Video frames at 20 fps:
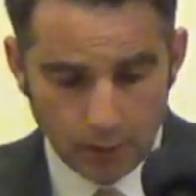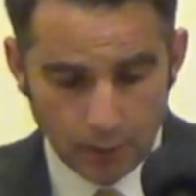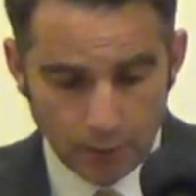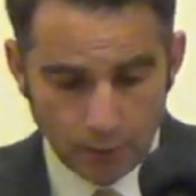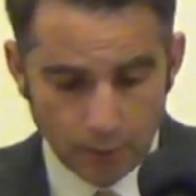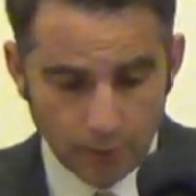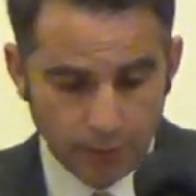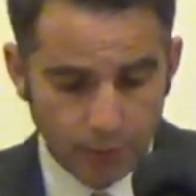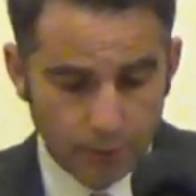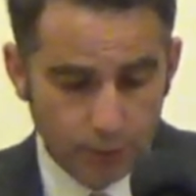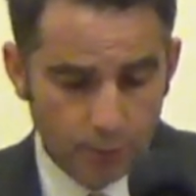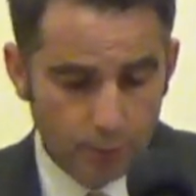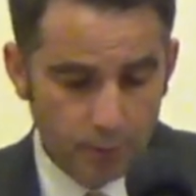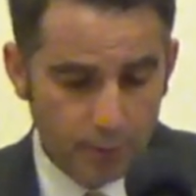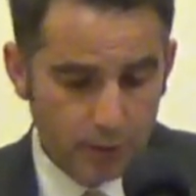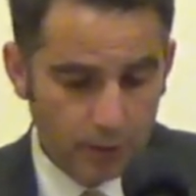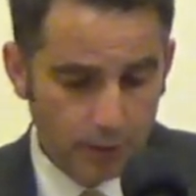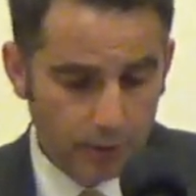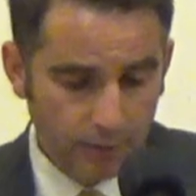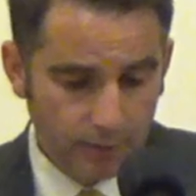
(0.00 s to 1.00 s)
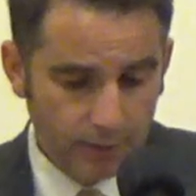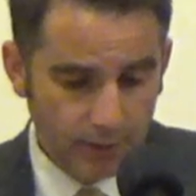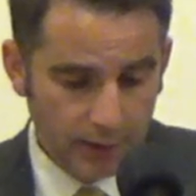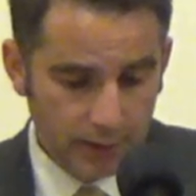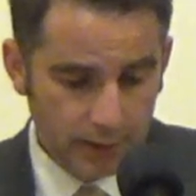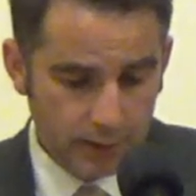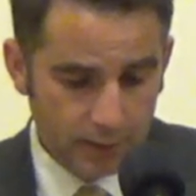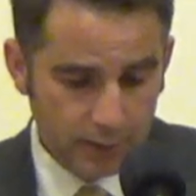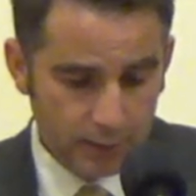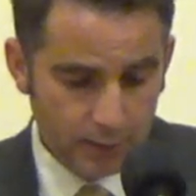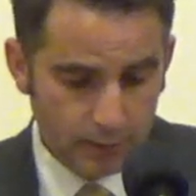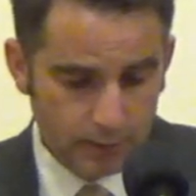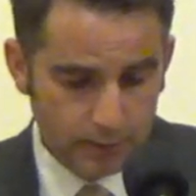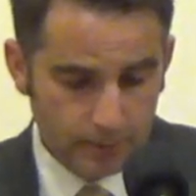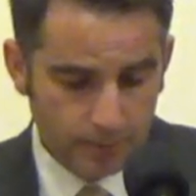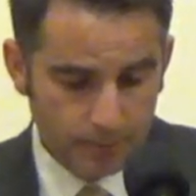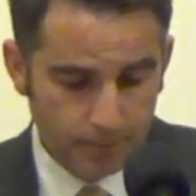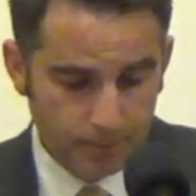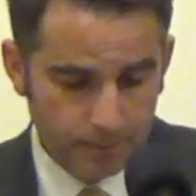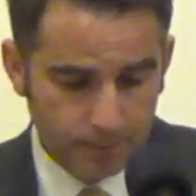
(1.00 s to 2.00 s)
nor fruit be on the vines,
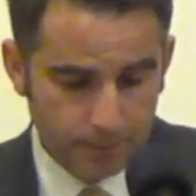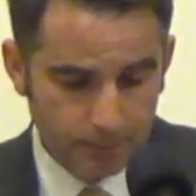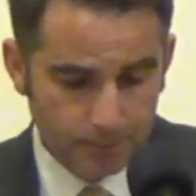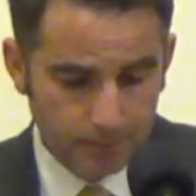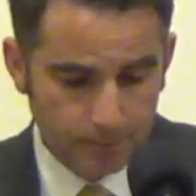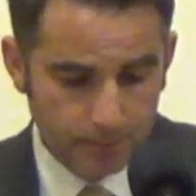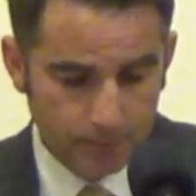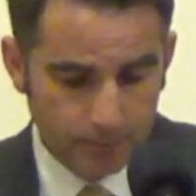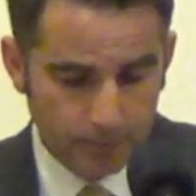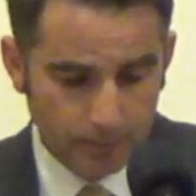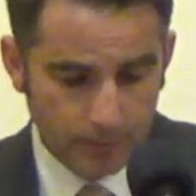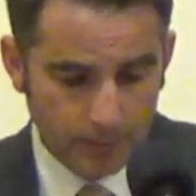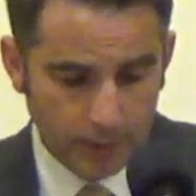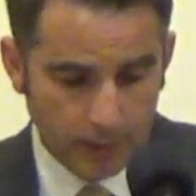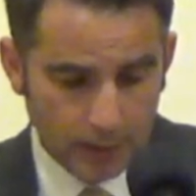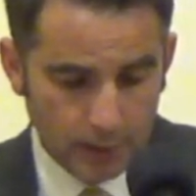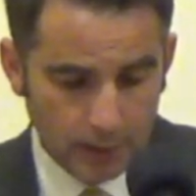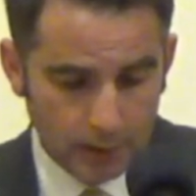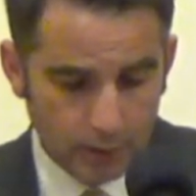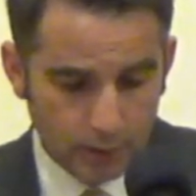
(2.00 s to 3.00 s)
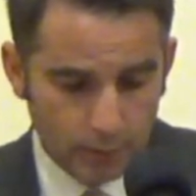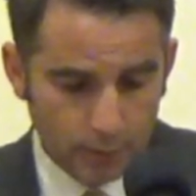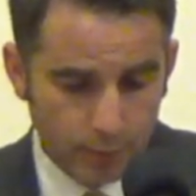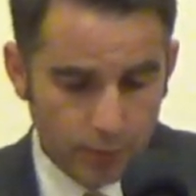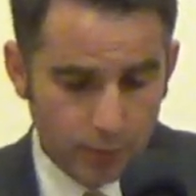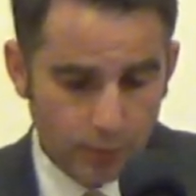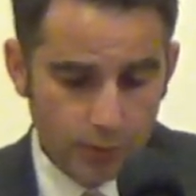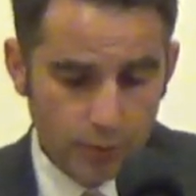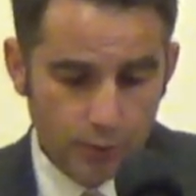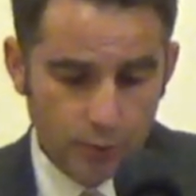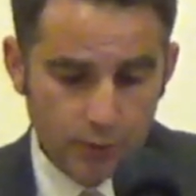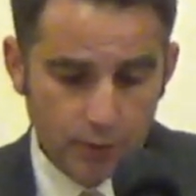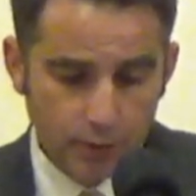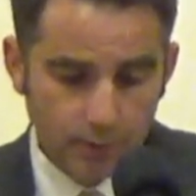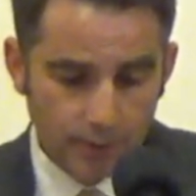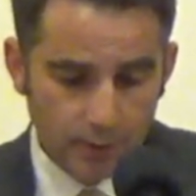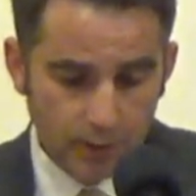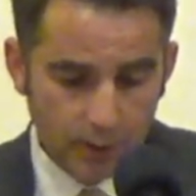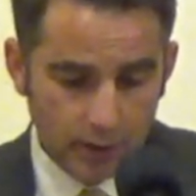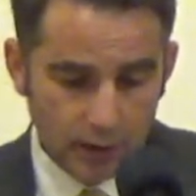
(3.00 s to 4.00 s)
the produce
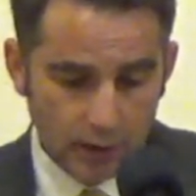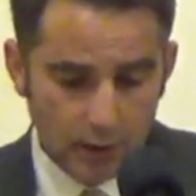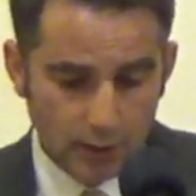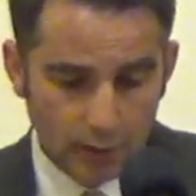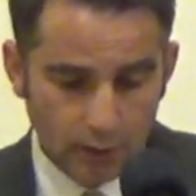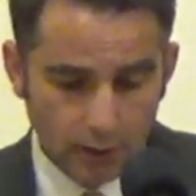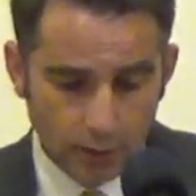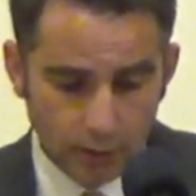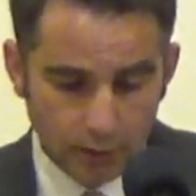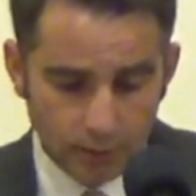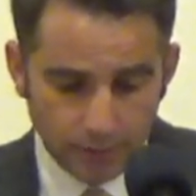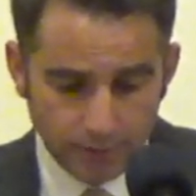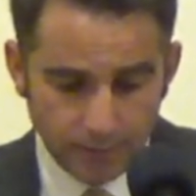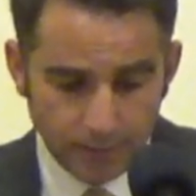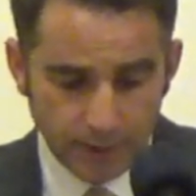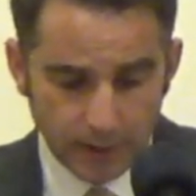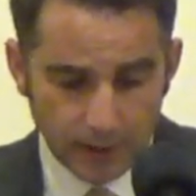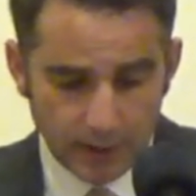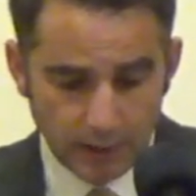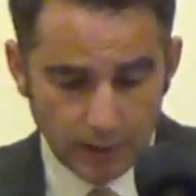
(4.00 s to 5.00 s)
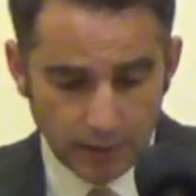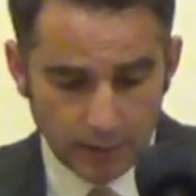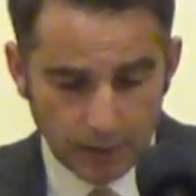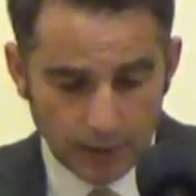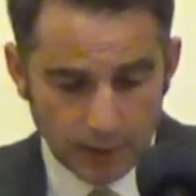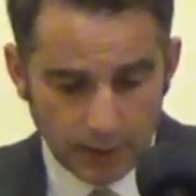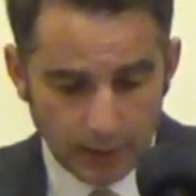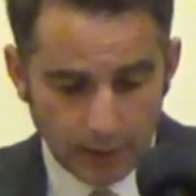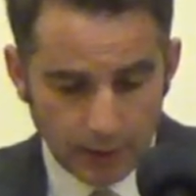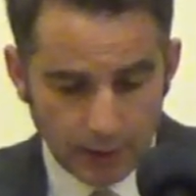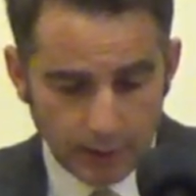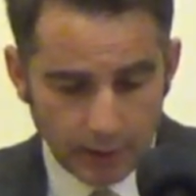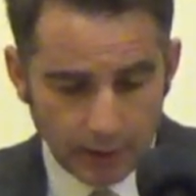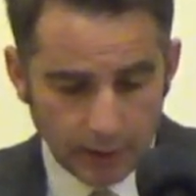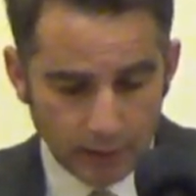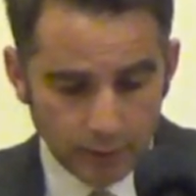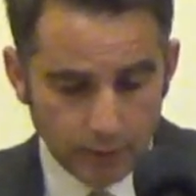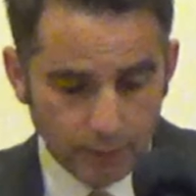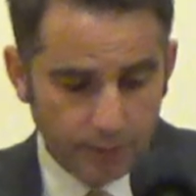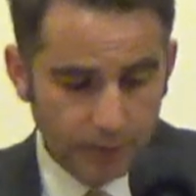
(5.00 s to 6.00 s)
of the olive fail,
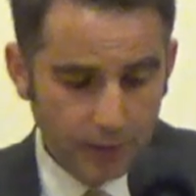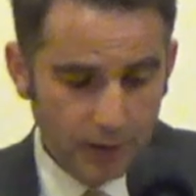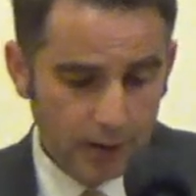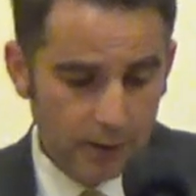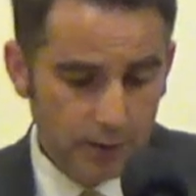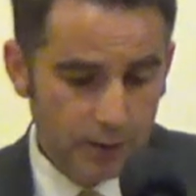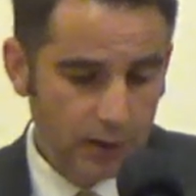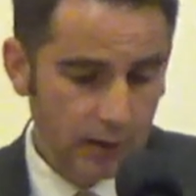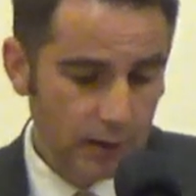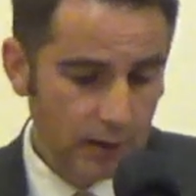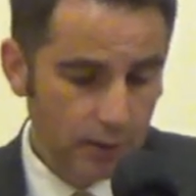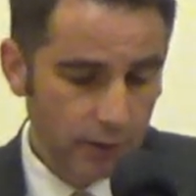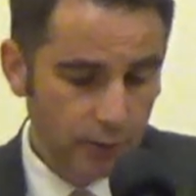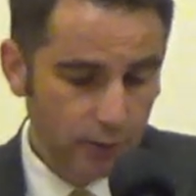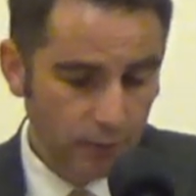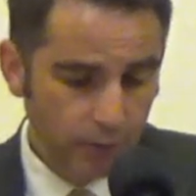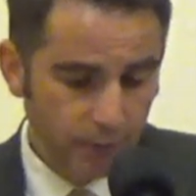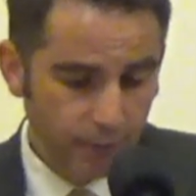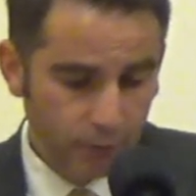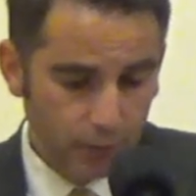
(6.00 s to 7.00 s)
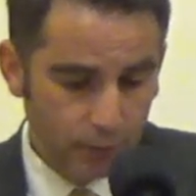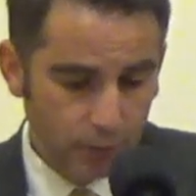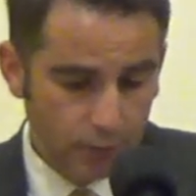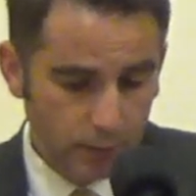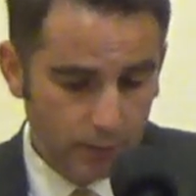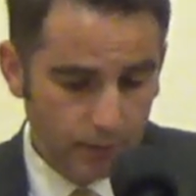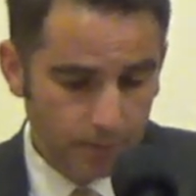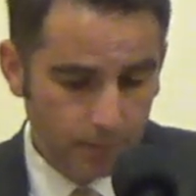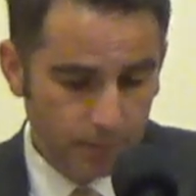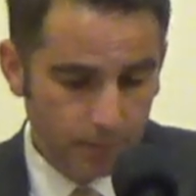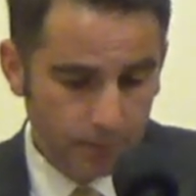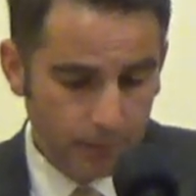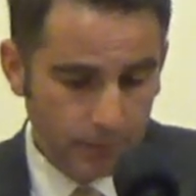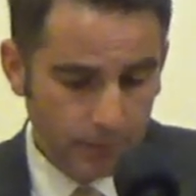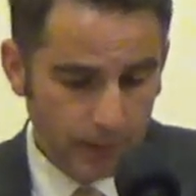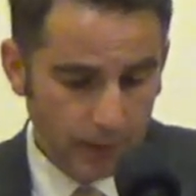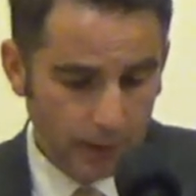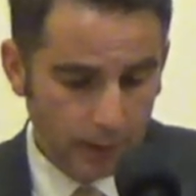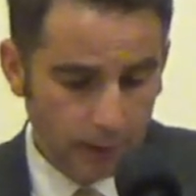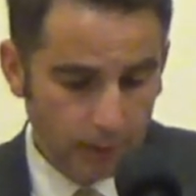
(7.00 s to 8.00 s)
and the fields yield no food,
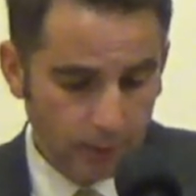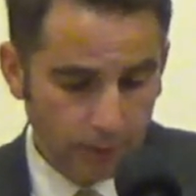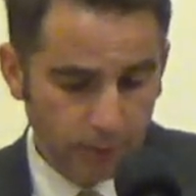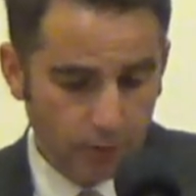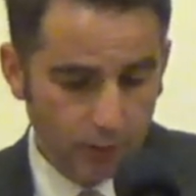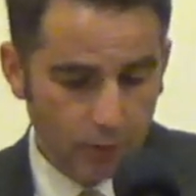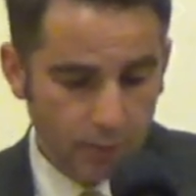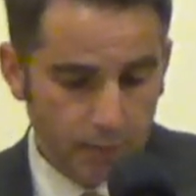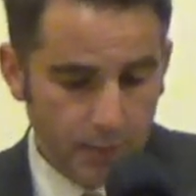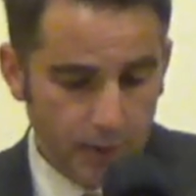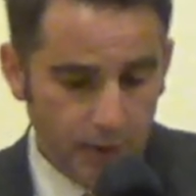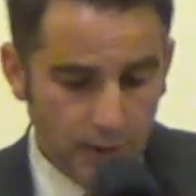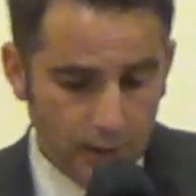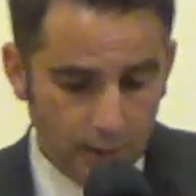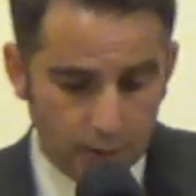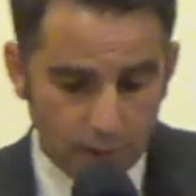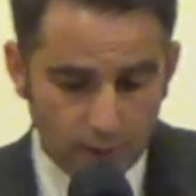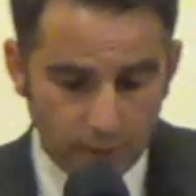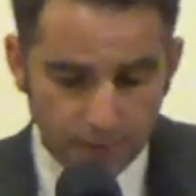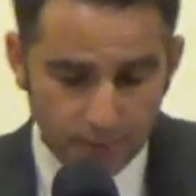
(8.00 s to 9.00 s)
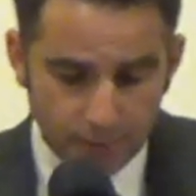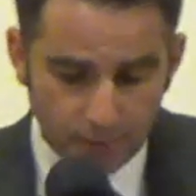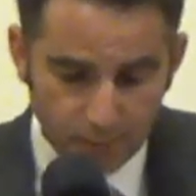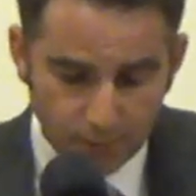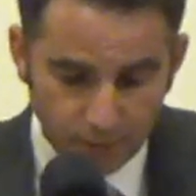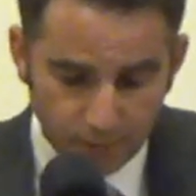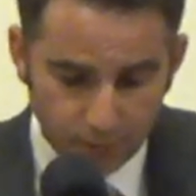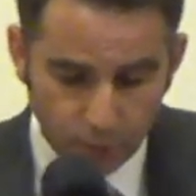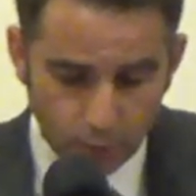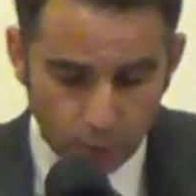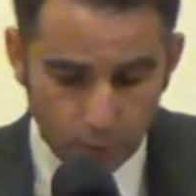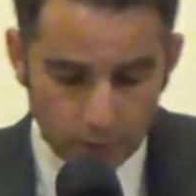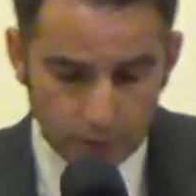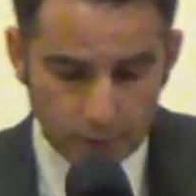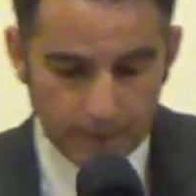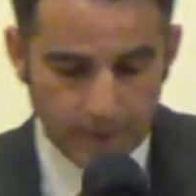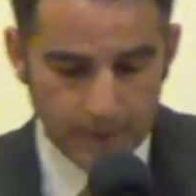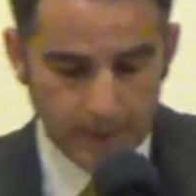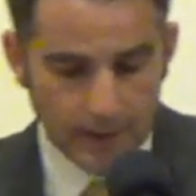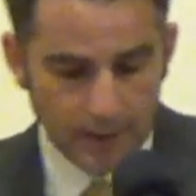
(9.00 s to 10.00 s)
the flock be cut off from the fold,
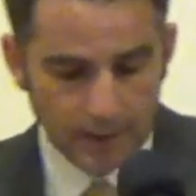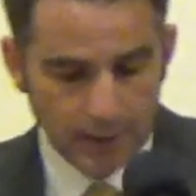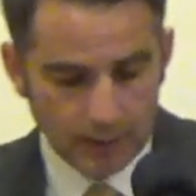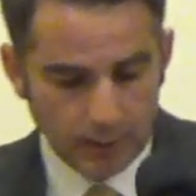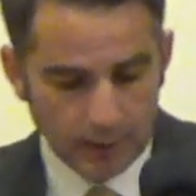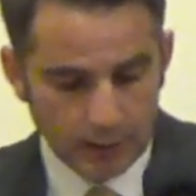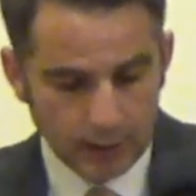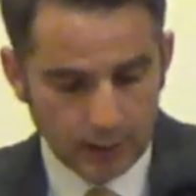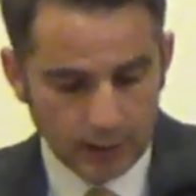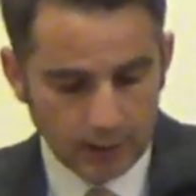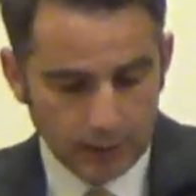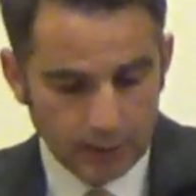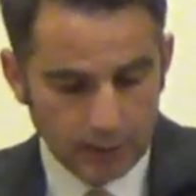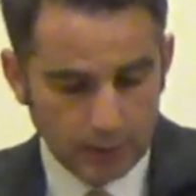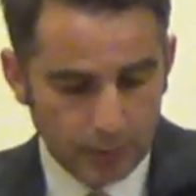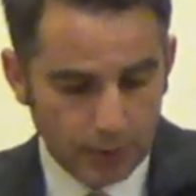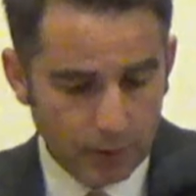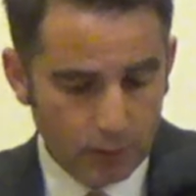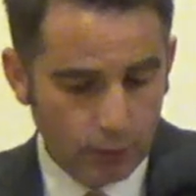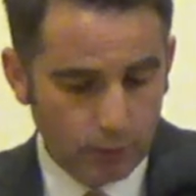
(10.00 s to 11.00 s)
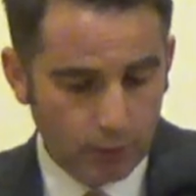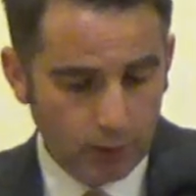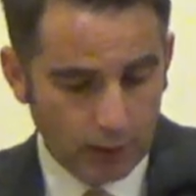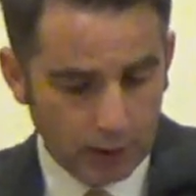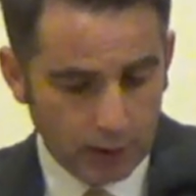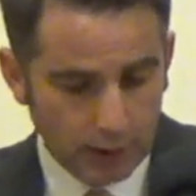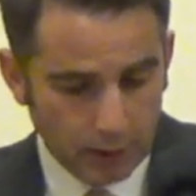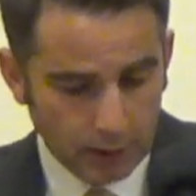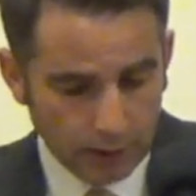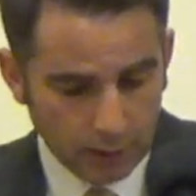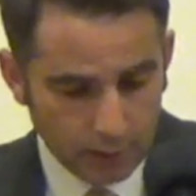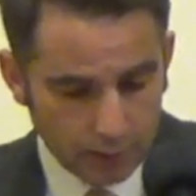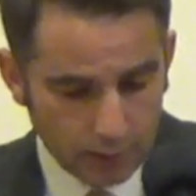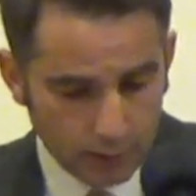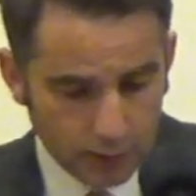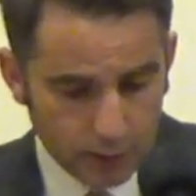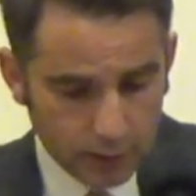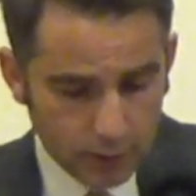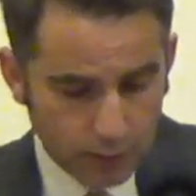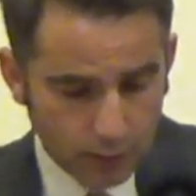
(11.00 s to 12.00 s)
and there be no herd in the
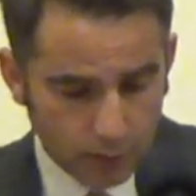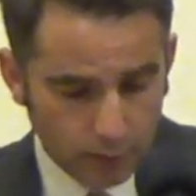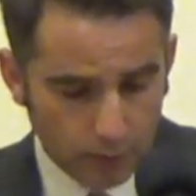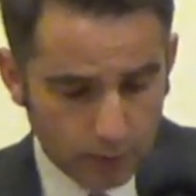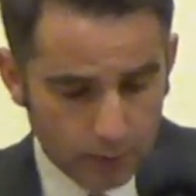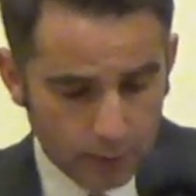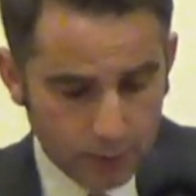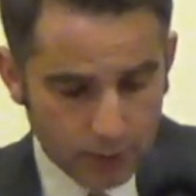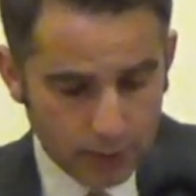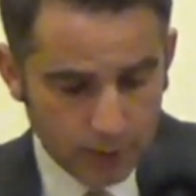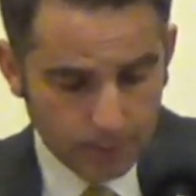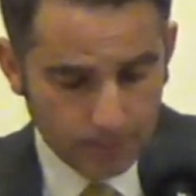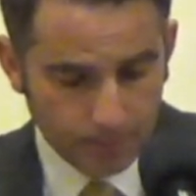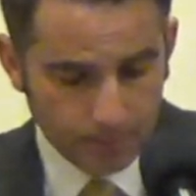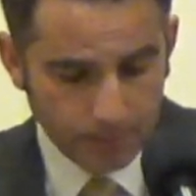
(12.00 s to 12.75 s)
stalls,